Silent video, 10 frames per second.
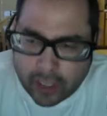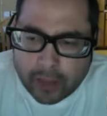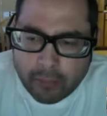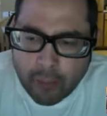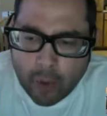
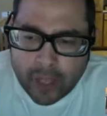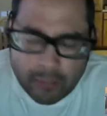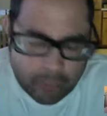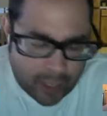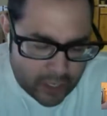Board Game
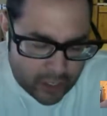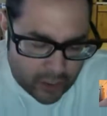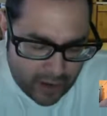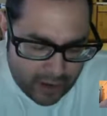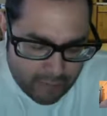Blender
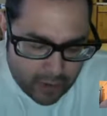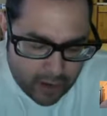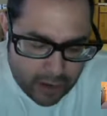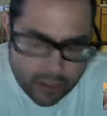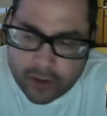every
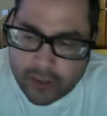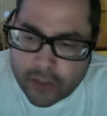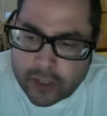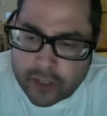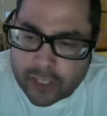other
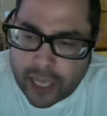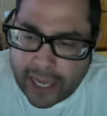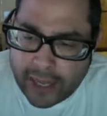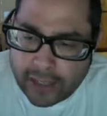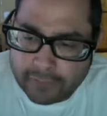
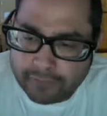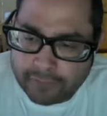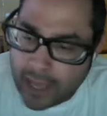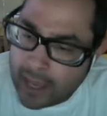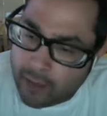Thursday,
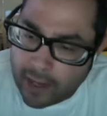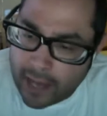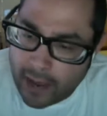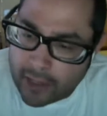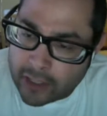and right
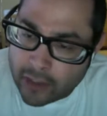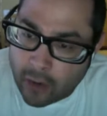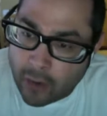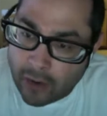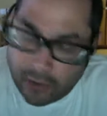now that's
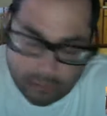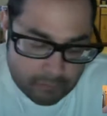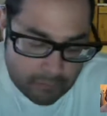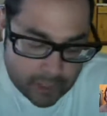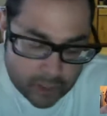
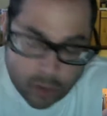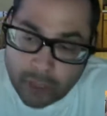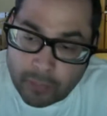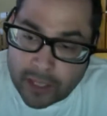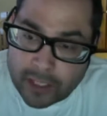the only
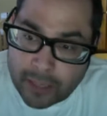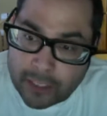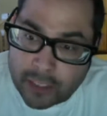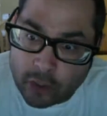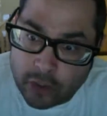place I'm
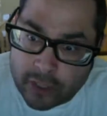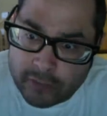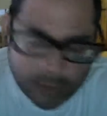exclusive.